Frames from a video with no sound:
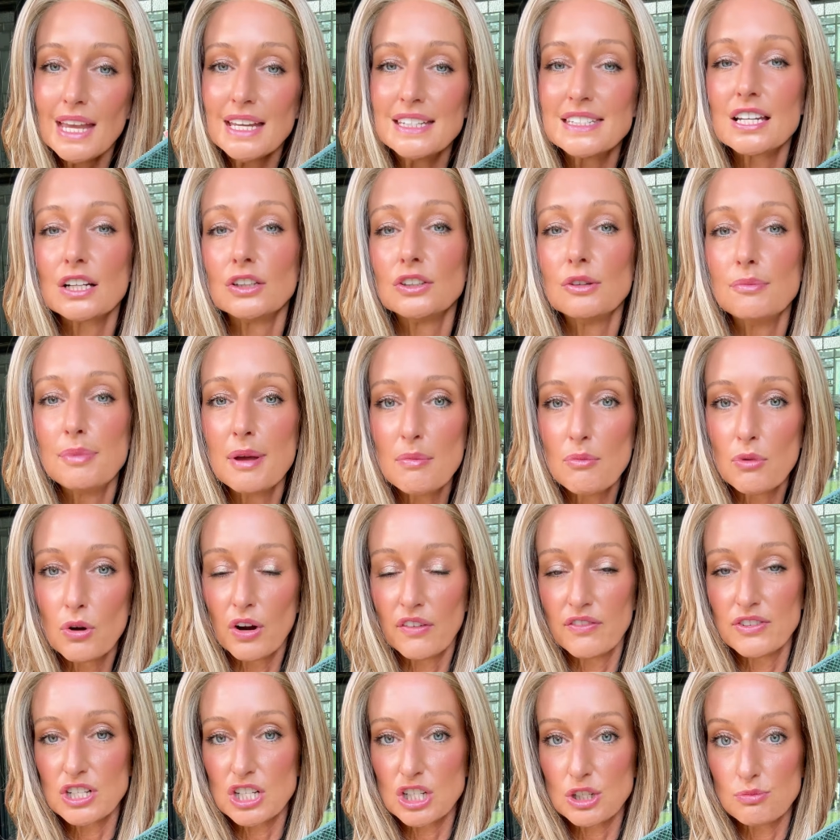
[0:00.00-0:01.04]
It's a little bit more
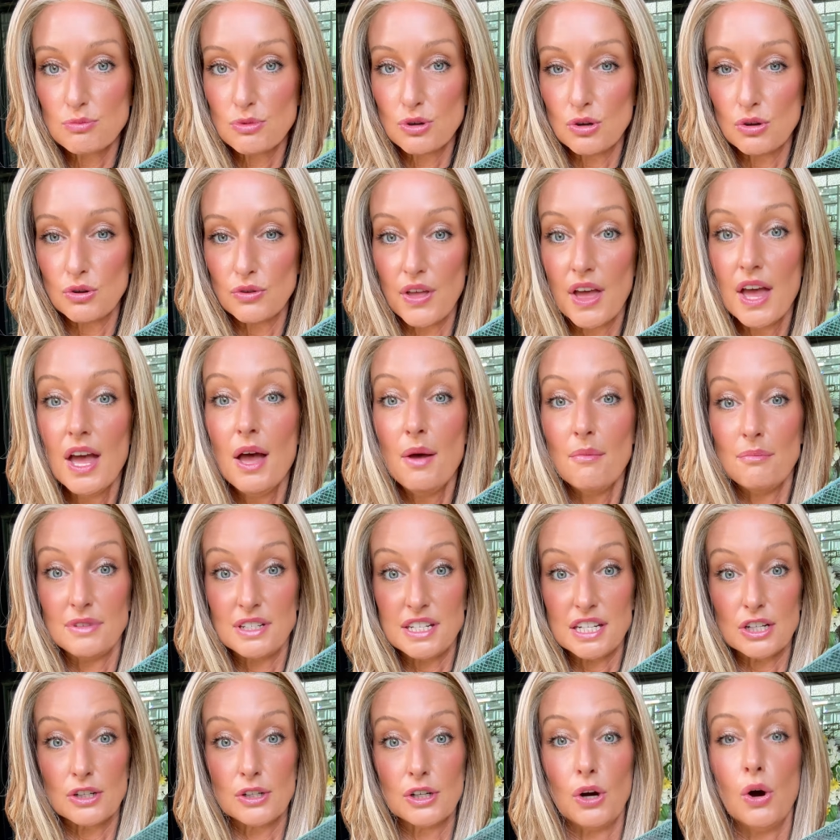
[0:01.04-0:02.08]
of a smooth
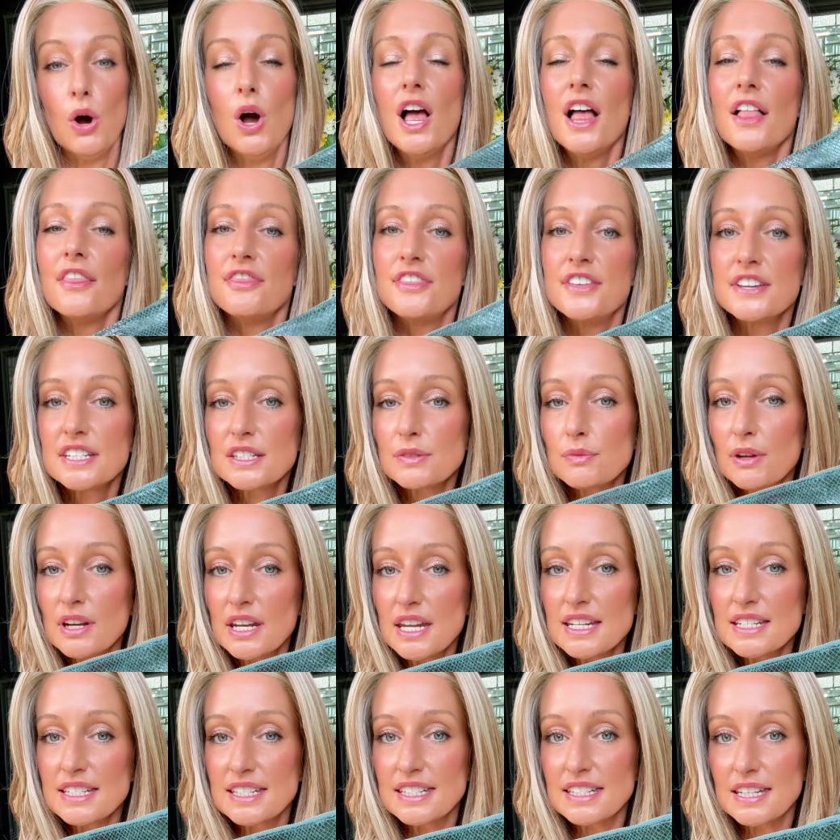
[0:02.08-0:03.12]
material. This one
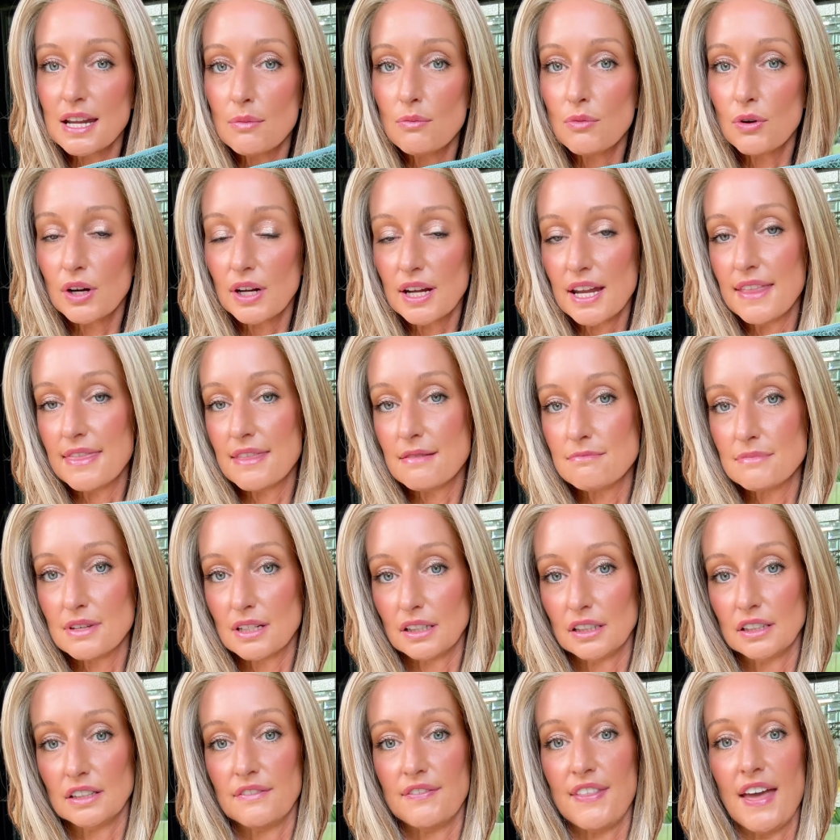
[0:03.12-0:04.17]
is somewhere in the
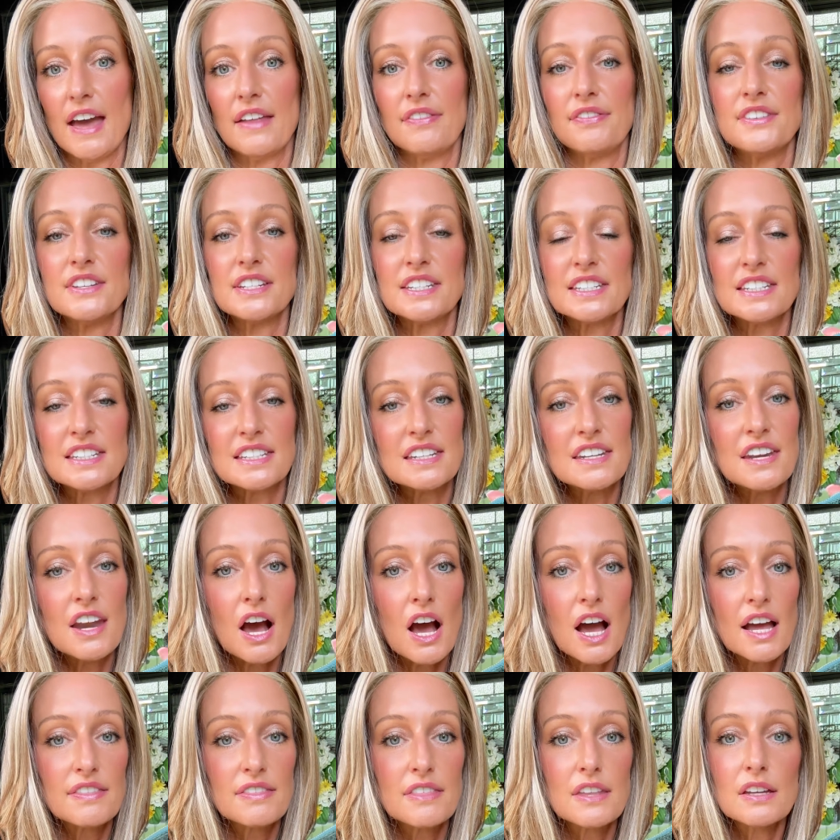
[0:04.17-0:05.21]
middle of that. This is
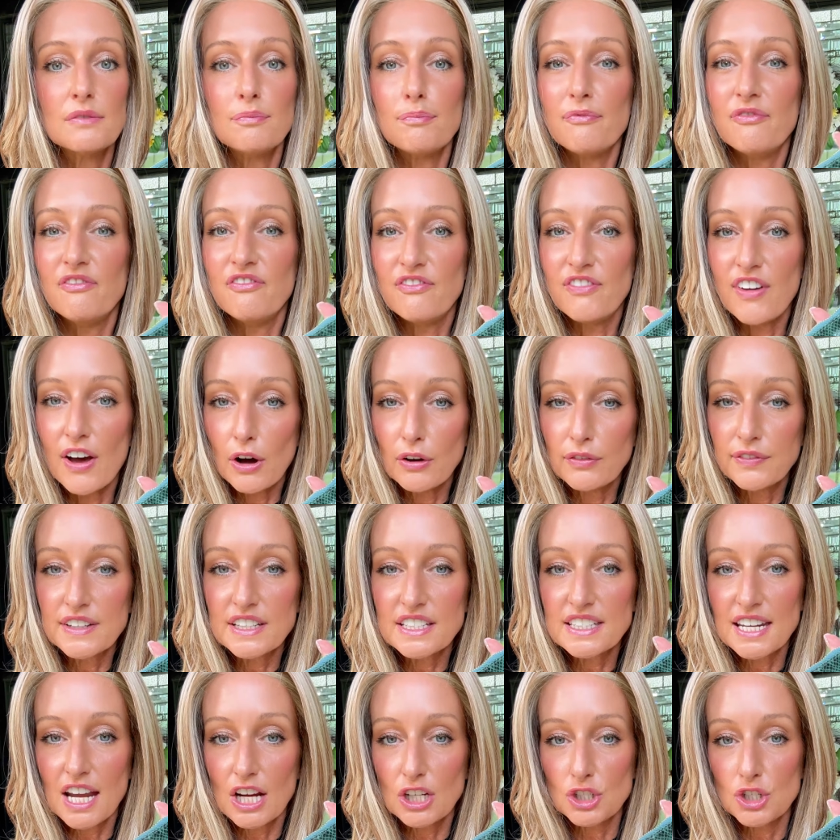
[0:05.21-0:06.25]
not the
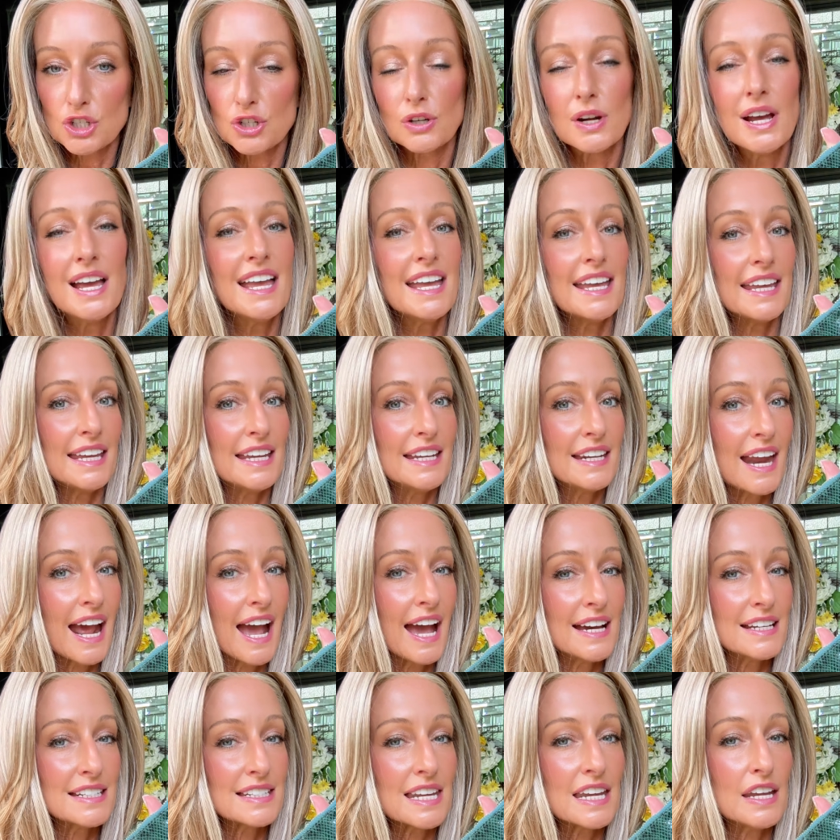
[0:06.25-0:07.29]
velvet texture. It
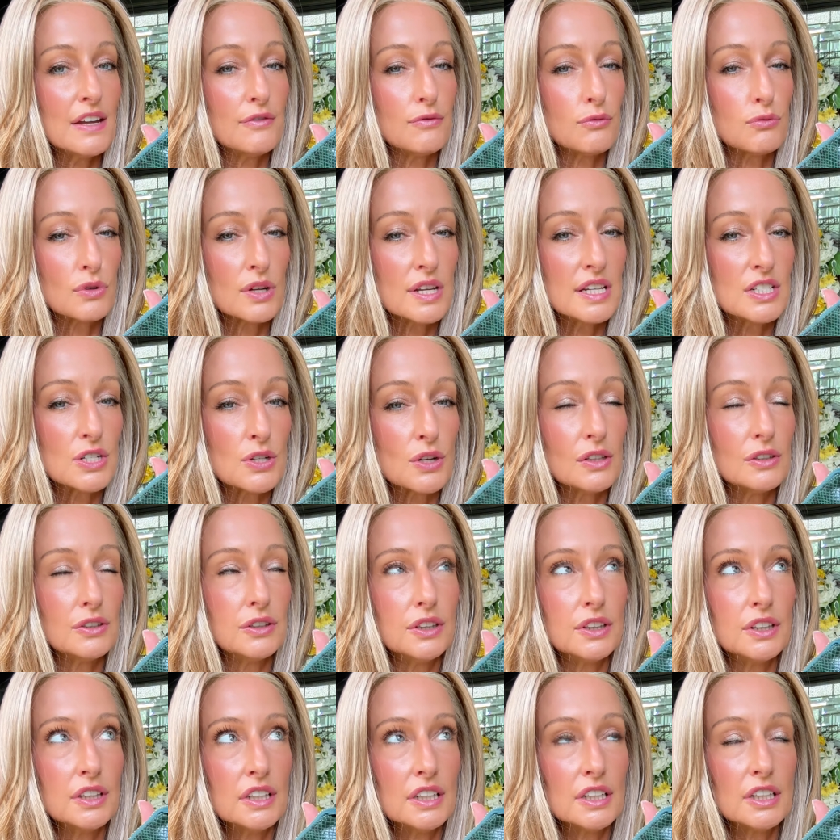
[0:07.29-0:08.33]
is a
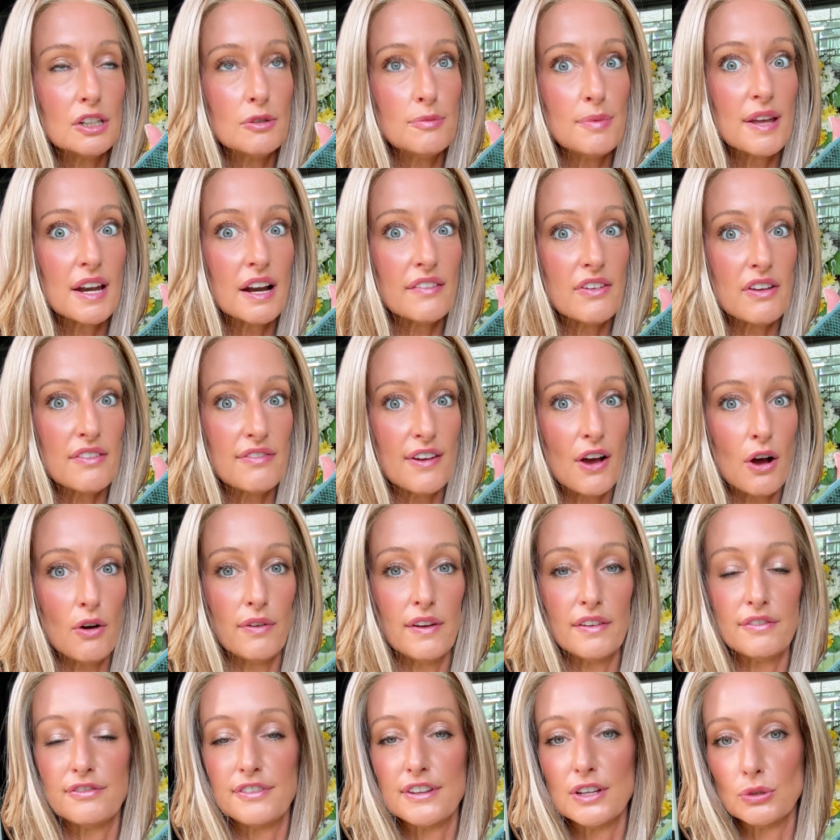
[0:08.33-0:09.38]
little bit of a
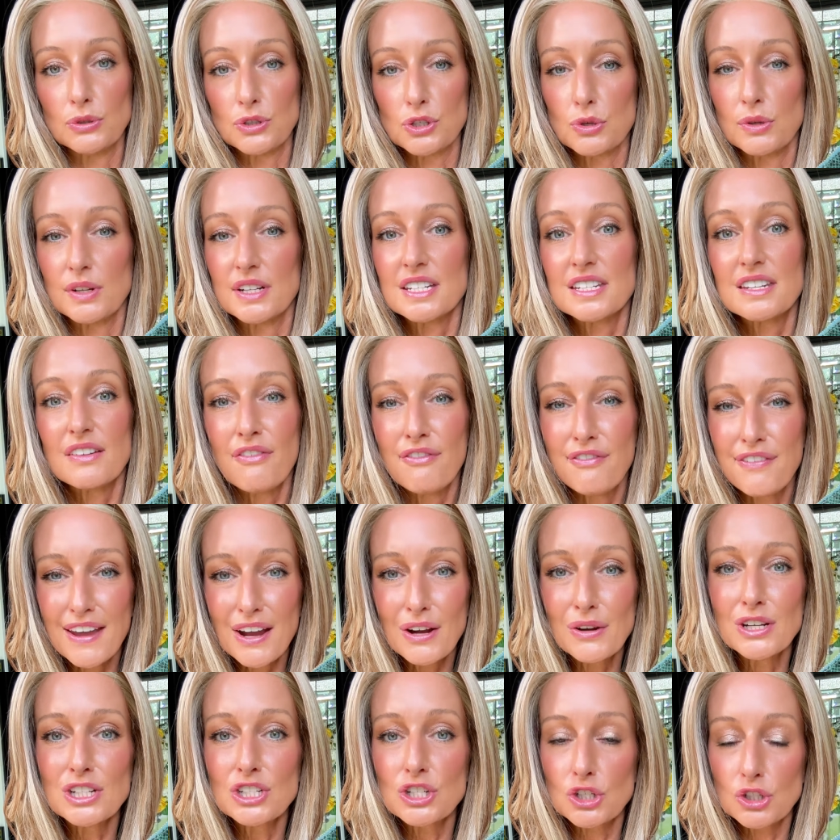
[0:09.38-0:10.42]
velvet feel to it. It's a
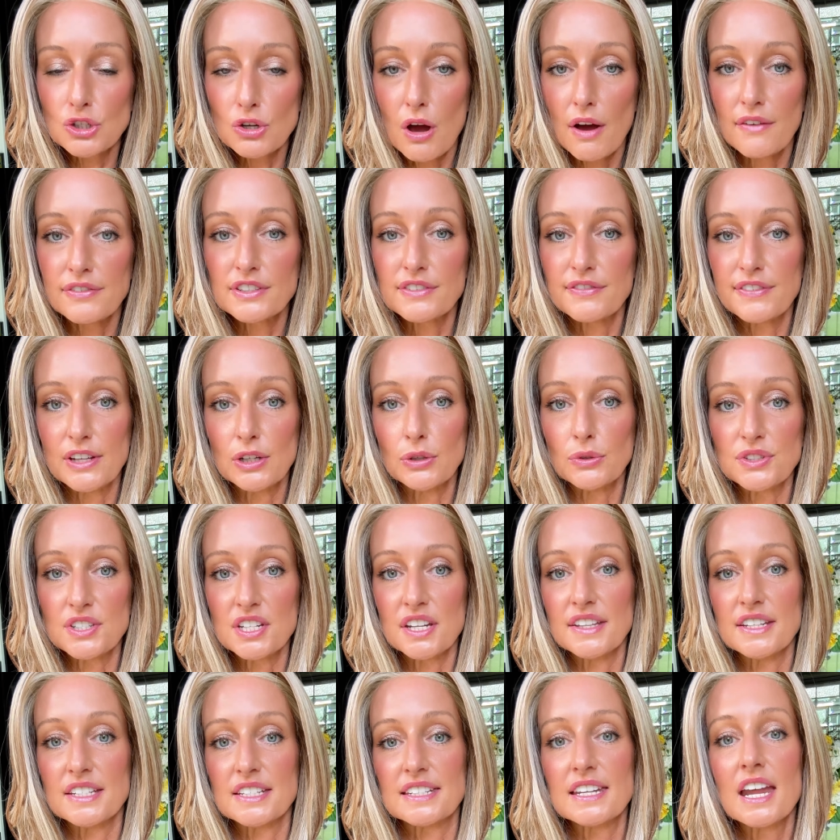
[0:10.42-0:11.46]
very soft feel
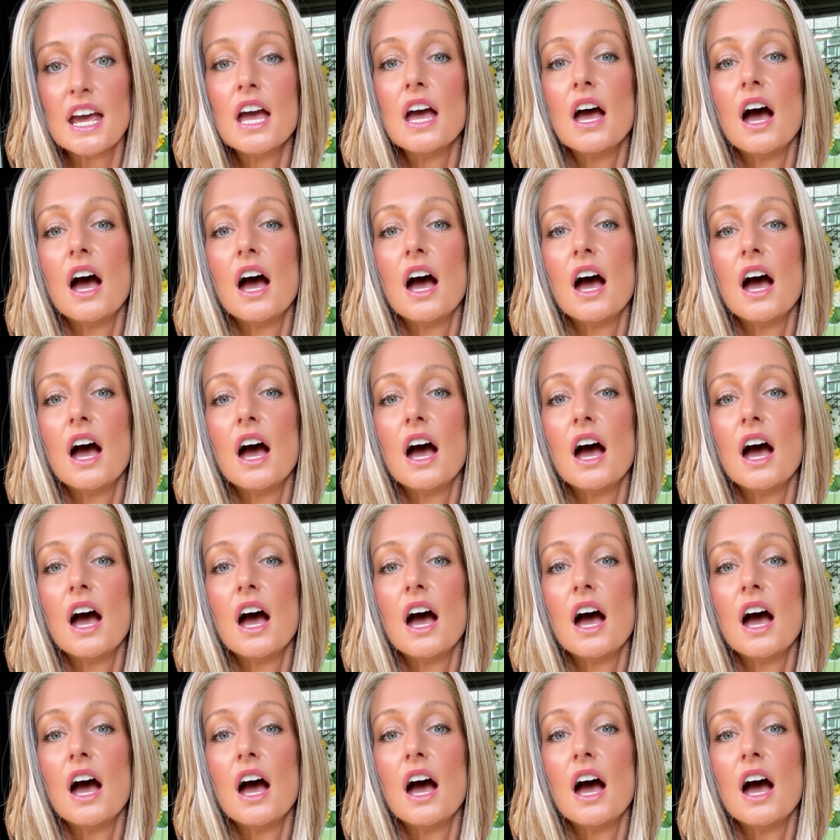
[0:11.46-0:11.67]
to this.